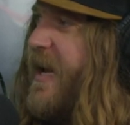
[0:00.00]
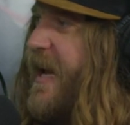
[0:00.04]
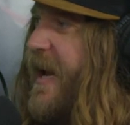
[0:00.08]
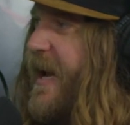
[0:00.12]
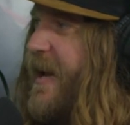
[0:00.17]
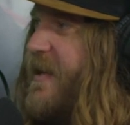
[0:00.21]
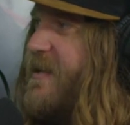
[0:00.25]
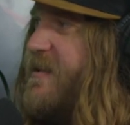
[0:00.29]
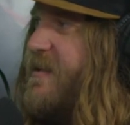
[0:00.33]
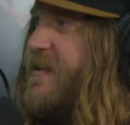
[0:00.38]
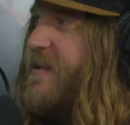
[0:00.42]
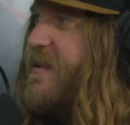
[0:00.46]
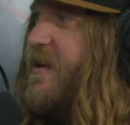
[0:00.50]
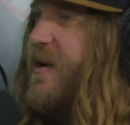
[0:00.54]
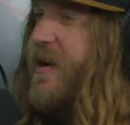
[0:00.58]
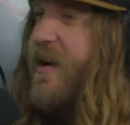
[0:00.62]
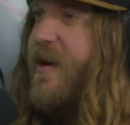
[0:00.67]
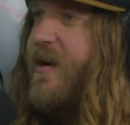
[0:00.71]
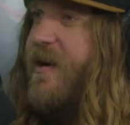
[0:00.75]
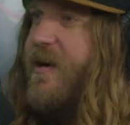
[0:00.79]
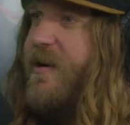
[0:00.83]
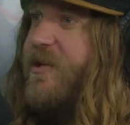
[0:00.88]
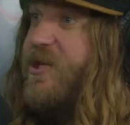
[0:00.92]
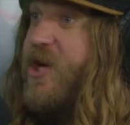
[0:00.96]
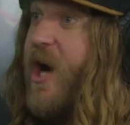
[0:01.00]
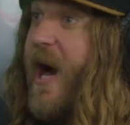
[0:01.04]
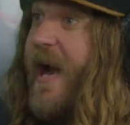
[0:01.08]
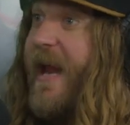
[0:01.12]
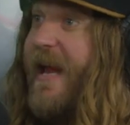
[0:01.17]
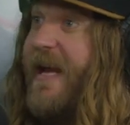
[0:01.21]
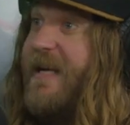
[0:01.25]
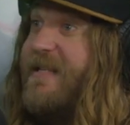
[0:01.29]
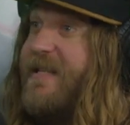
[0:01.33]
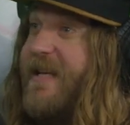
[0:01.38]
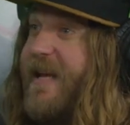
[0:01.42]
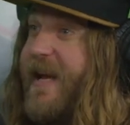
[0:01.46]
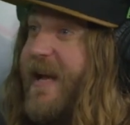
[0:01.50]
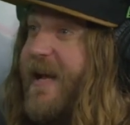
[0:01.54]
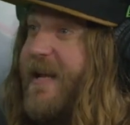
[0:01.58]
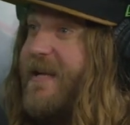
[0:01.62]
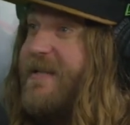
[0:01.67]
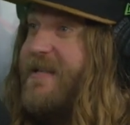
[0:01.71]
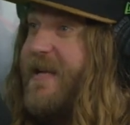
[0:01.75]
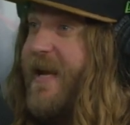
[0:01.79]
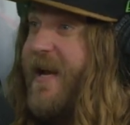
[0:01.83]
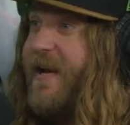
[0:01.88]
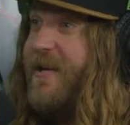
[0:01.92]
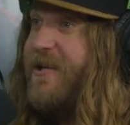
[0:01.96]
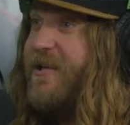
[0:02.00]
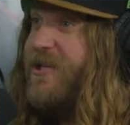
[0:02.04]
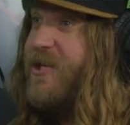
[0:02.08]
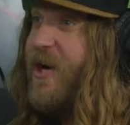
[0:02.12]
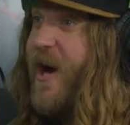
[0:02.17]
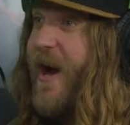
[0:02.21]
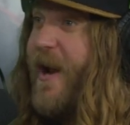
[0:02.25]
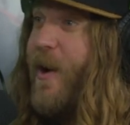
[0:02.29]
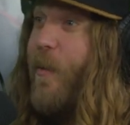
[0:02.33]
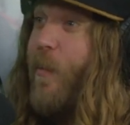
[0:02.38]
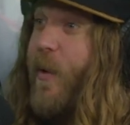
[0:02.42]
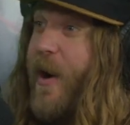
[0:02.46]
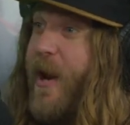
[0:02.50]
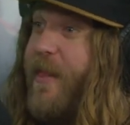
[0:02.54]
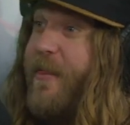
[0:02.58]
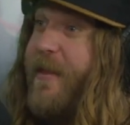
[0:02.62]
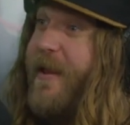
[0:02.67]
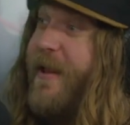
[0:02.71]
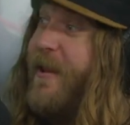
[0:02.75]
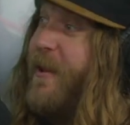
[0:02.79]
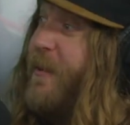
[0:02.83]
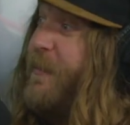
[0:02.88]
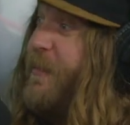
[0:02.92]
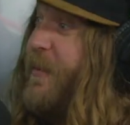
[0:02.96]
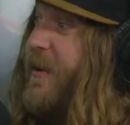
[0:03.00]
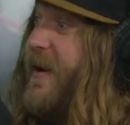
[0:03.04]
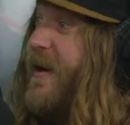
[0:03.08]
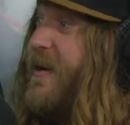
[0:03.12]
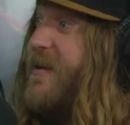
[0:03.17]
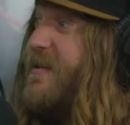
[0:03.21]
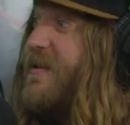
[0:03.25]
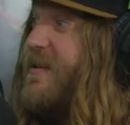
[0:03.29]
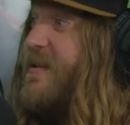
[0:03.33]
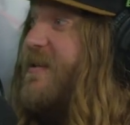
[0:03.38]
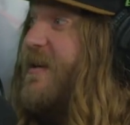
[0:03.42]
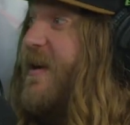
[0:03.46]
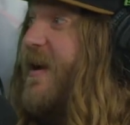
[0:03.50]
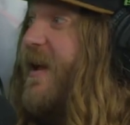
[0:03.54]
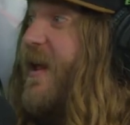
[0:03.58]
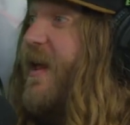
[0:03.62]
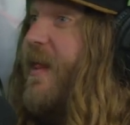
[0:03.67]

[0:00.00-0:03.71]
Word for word: kids, Chinese kids in China winning the Olympics.